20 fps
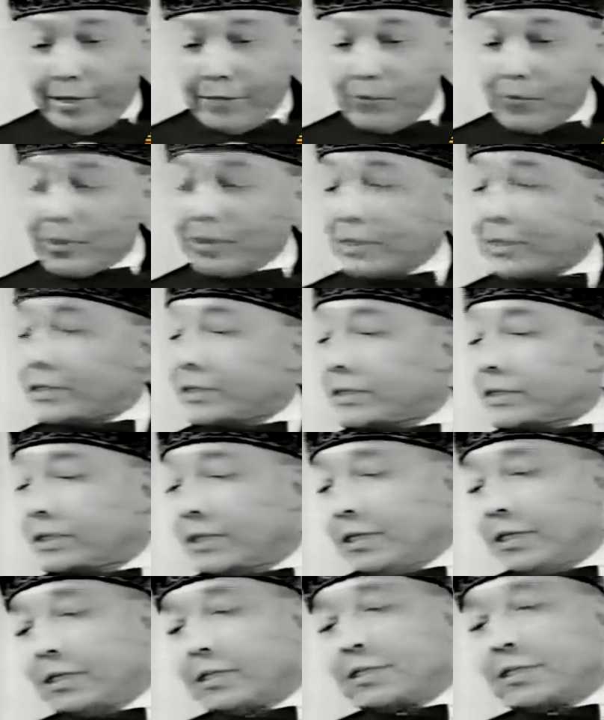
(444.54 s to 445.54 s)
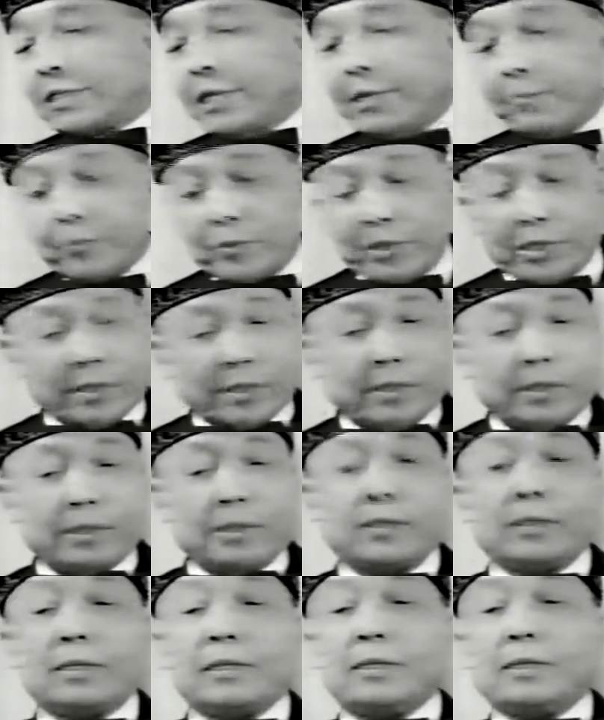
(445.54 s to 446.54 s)
growing numbers. It keeps him a, a
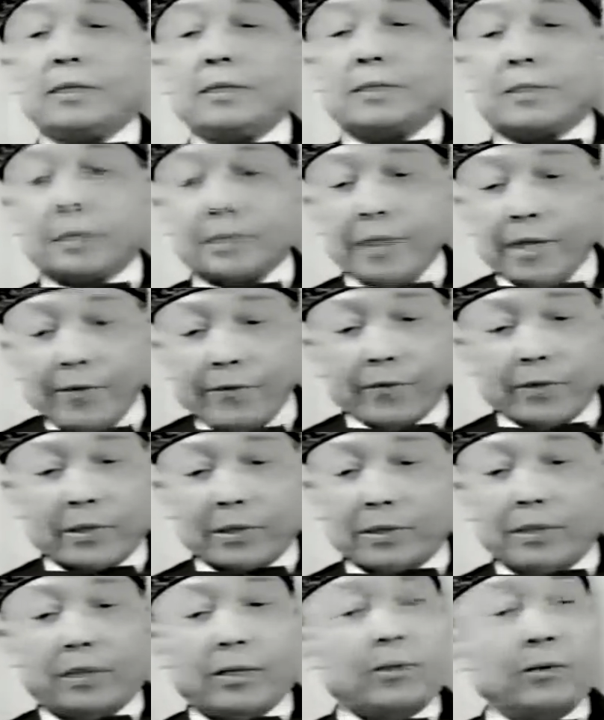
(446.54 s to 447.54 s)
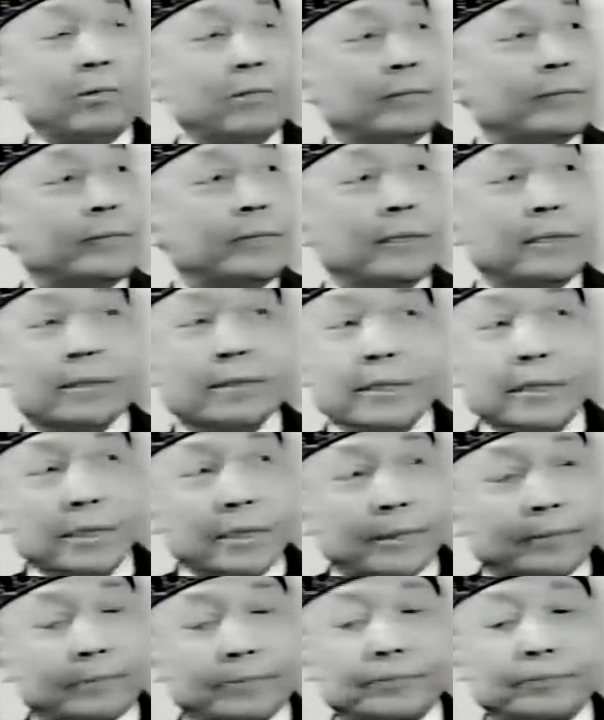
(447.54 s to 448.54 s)
subject, a servant all the
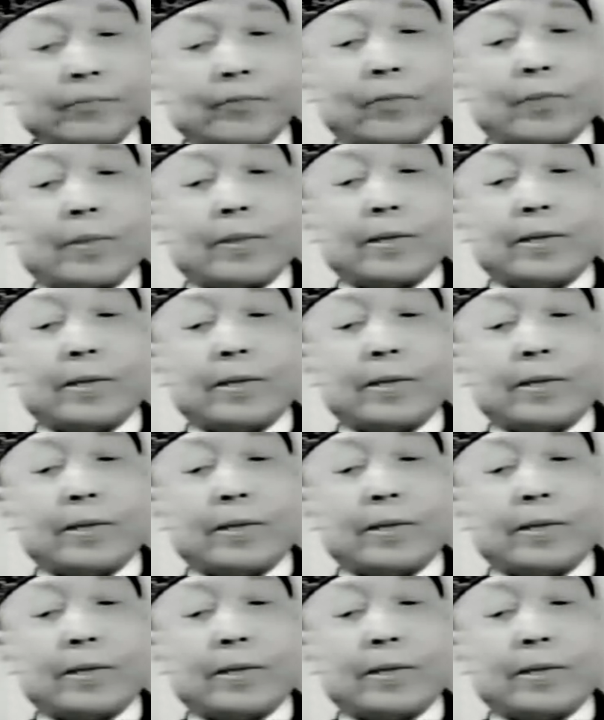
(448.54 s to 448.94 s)
time.